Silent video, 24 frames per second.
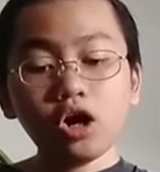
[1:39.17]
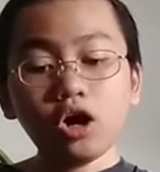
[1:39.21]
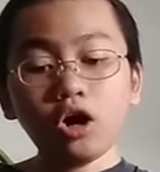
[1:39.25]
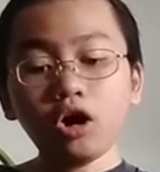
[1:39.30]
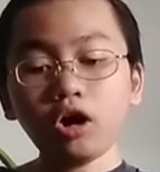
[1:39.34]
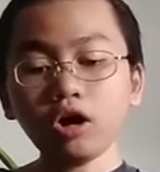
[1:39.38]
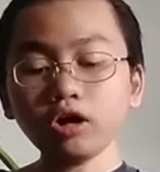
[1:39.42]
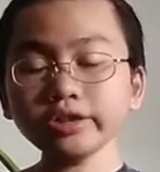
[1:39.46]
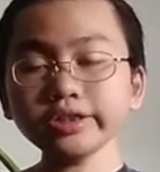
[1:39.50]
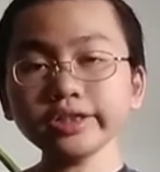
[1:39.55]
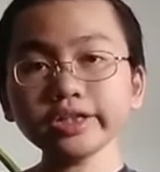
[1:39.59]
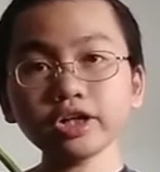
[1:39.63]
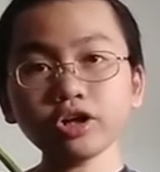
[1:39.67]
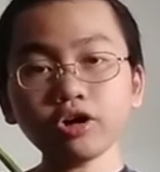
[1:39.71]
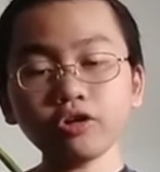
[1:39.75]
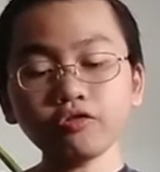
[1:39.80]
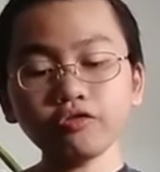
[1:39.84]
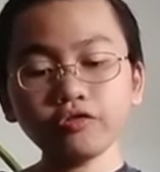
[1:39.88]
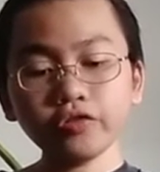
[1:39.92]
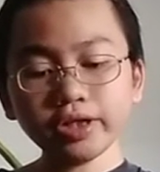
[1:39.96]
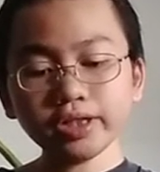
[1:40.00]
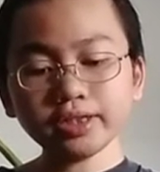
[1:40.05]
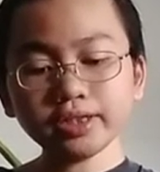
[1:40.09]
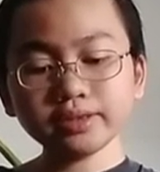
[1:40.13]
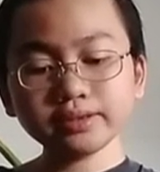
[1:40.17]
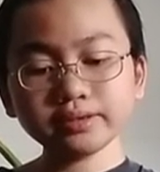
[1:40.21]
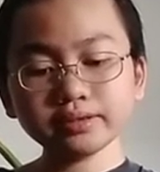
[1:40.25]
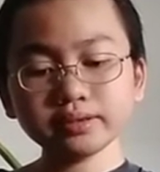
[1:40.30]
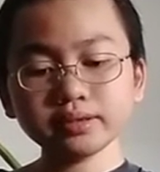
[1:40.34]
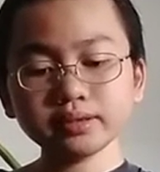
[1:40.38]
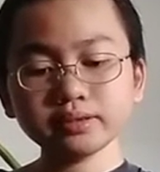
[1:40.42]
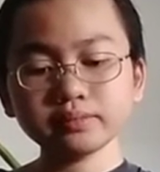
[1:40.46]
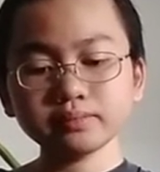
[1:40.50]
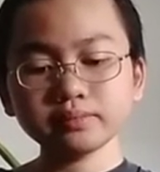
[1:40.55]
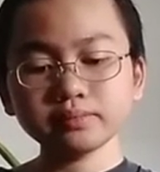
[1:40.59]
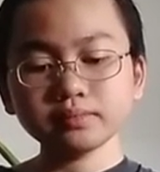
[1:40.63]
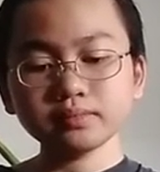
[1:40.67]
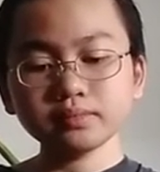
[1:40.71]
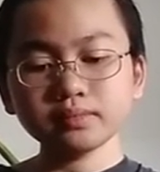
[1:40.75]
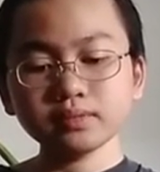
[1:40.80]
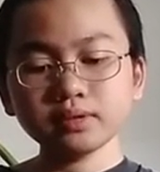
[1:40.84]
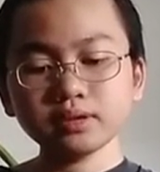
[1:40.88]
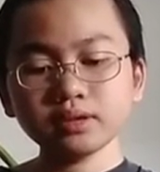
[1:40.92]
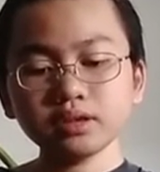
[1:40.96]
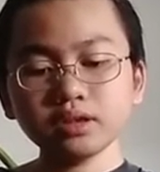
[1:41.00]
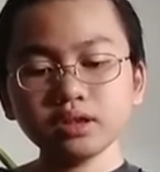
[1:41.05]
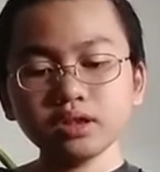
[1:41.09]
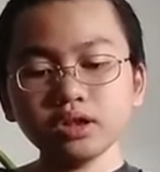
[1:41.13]
Holden Caulfield,
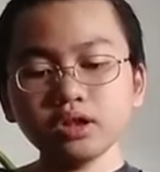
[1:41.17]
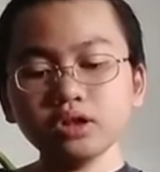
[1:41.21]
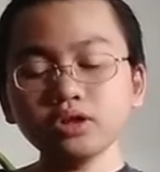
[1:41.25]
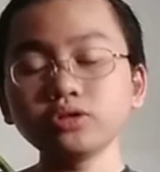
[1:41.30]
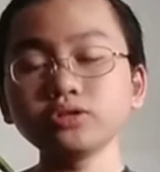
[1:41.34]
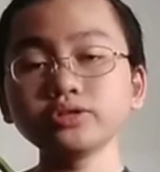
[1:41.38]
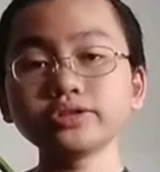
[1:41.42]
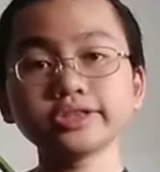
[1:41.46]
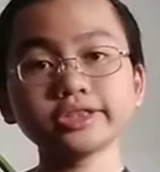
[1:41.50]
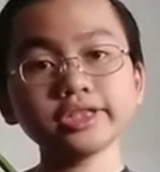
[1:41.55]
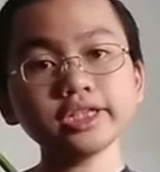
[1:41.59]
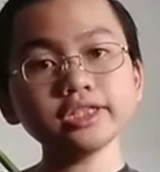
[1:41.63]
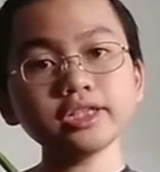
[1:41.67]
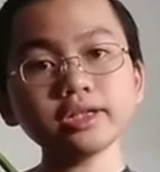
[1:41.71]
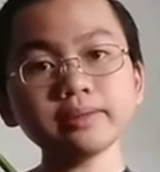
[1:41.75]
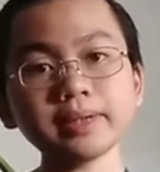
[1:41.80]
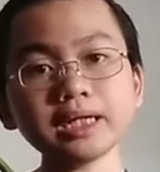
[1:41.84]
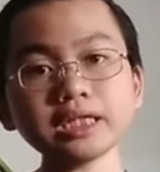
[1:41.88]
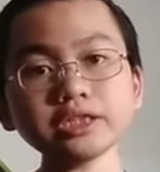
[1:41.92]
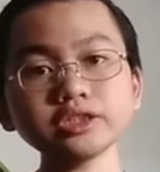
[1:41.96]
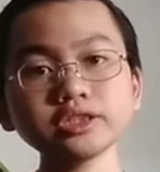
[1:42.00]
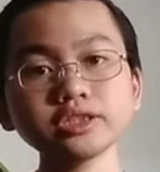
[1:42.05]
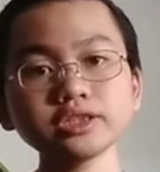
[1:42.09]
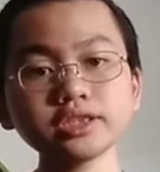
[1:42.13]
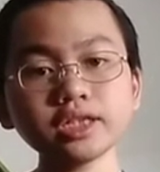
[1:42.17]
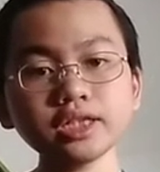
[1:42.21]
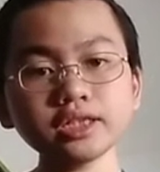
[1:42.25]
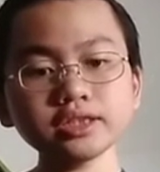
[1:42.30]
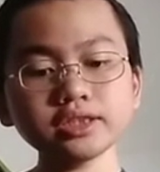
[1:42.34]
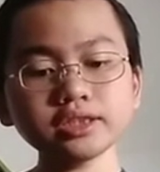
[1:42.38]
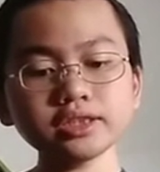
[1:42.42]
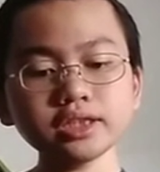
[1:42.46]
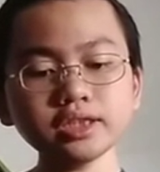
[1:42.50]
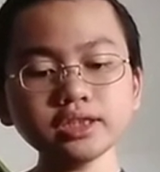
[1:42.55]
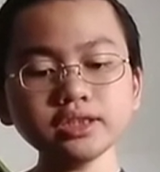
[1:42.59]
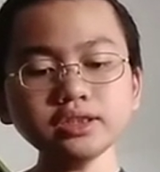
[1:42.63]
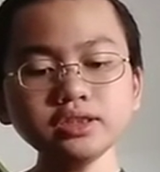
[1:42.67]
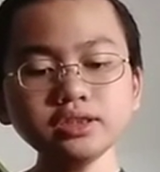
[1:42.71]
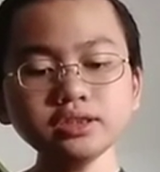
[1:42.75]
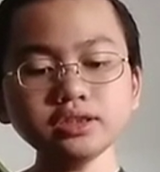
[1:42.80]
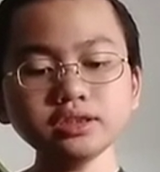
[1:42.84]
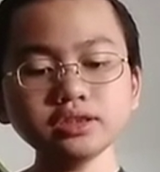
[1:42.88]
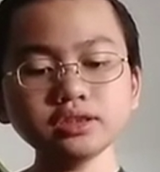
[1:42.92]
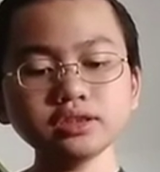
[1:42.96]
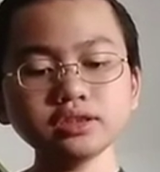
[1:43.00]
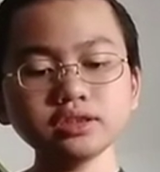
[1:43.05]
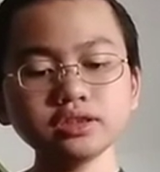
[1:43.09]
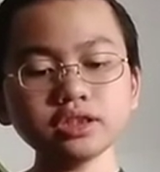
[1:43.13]
who turned about 16
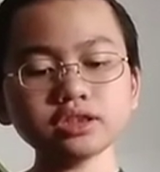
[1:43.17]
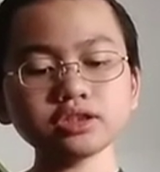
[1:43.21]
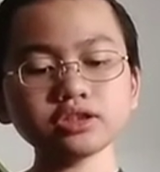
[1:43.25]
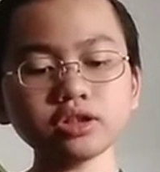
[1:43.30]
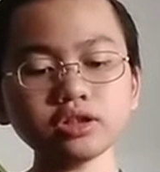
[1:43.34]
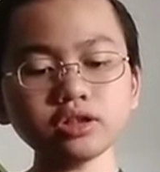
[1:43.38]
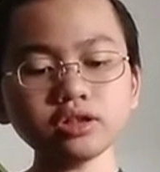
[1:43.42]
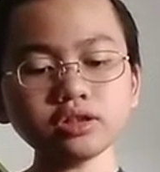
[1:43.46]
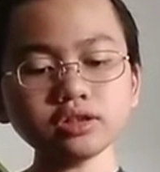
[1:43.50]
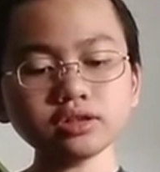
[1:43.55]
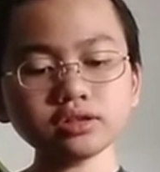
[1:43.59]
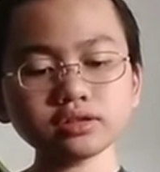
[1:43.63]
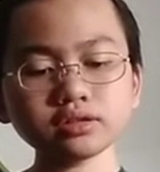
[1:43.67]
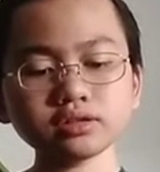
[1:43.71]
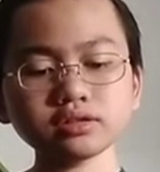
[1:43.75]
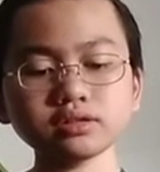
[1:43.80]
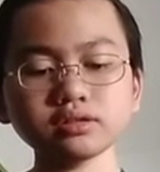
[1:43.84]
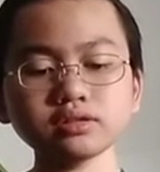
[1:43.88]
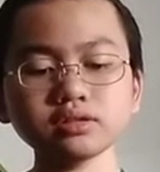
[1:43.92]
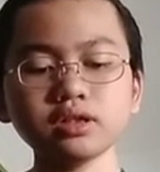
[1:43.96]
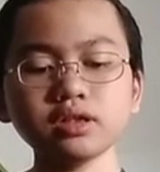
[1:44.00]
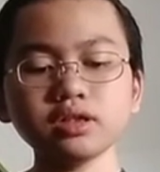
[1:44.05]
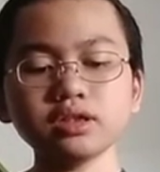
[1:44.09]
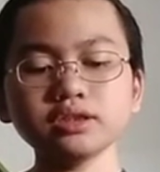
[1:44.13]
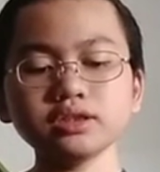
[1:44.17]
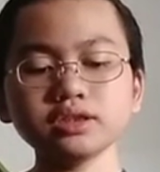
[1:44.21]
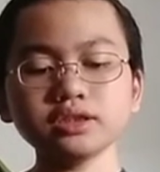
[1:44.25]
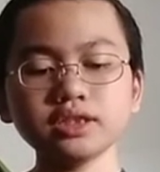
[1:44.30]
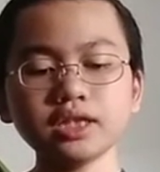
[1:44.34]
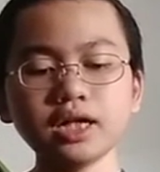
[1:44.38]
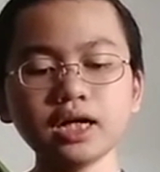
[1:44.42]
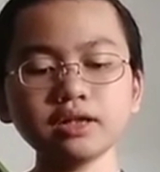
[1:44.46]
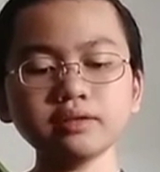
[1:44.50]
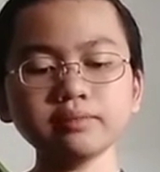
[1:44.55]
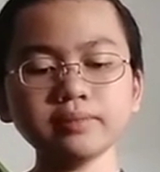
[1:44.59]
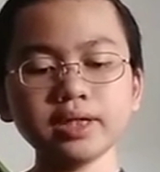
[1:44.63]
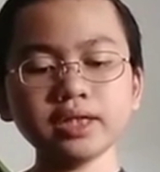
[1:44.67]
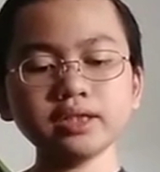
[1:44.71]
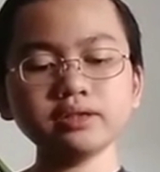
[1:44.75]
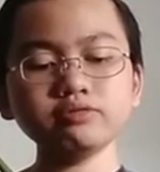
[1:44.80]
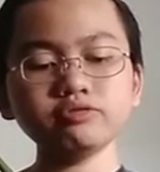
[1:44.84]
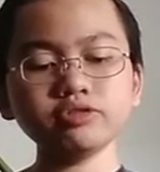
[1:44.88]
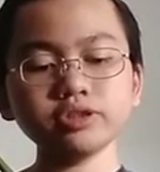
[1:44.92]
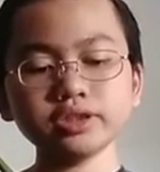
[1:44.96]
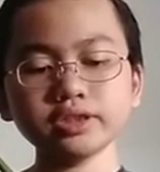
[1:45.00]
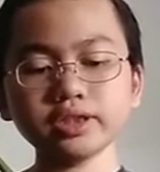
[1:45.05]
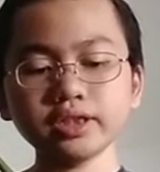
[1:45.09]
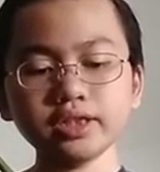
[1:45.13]
years old young man
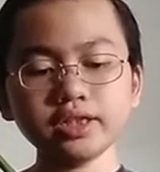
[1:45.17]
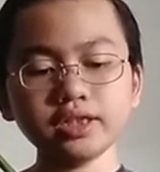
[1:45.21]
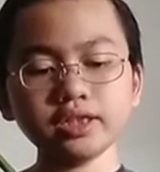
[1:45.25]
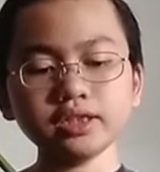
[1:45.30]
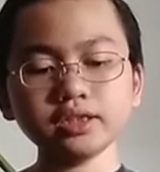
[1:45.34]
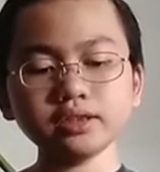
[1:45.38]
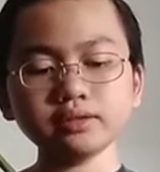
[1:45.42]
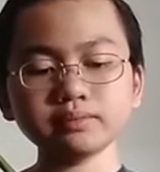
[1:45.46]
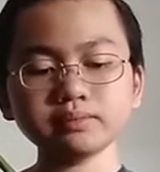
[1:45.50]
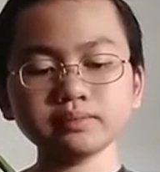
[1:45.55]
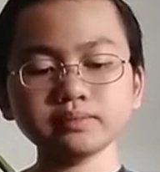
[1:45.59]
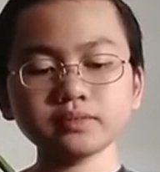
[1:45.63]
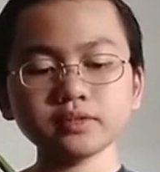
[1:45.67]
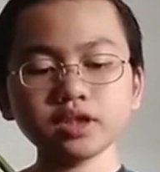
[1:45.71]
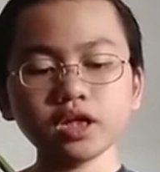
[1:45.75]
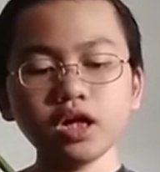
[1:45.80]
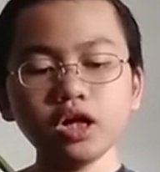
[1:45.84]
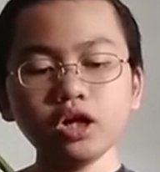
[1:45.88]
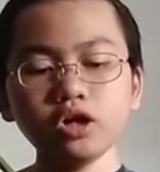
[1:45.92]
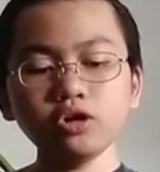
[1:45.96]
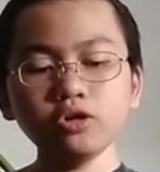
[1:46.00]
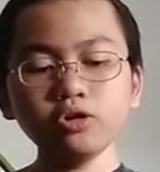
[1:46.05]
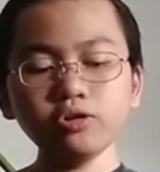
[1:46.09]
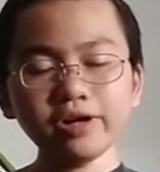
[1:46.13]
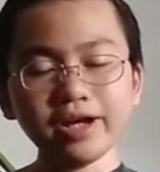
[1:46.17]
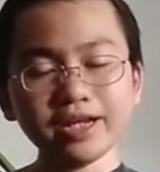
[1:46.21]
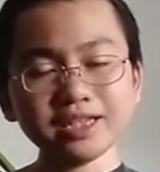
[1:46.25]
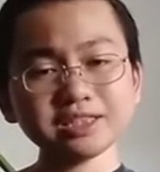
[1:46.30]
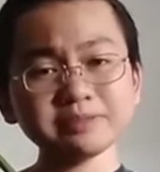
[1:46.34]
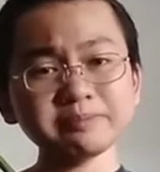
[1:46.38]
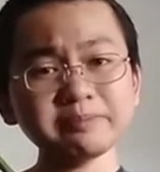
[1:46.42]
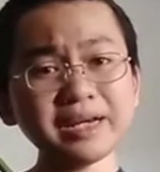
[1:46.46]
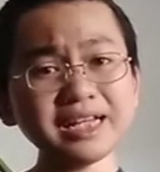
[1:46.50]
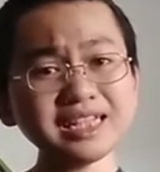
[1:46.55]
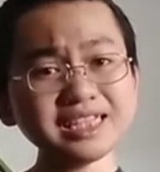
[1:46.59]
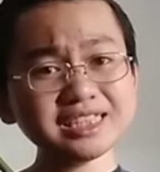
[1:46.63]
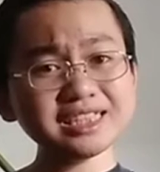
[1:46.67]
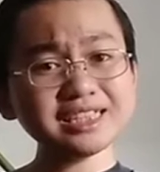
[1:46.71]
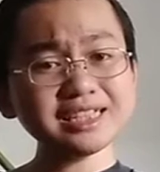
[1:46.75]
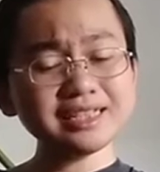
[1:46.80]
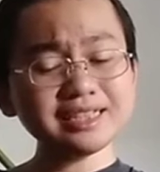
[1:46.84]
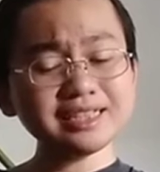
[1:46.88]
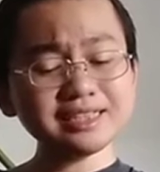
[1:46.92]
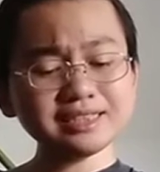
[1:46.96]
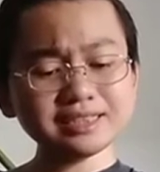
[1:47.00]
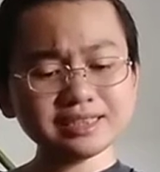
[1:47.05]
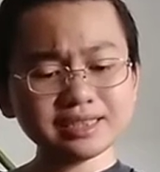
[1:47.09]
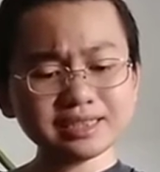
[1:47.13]
recently, who has mental
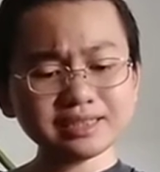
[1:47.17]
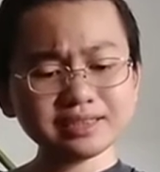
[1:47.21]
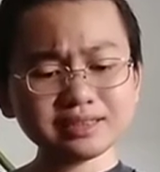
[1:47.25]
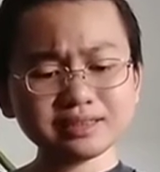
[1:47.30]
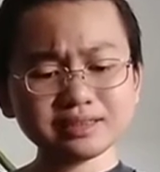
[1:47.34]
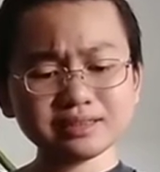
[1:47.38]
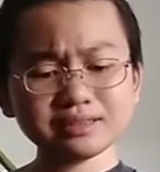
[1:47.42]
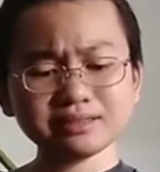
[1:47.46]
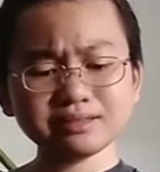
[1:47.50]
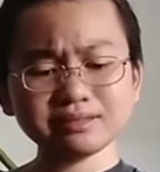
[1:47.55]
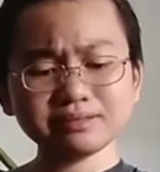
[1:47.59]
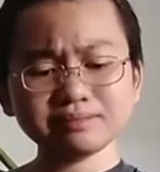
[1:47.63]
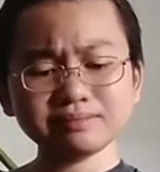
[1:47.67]
illness,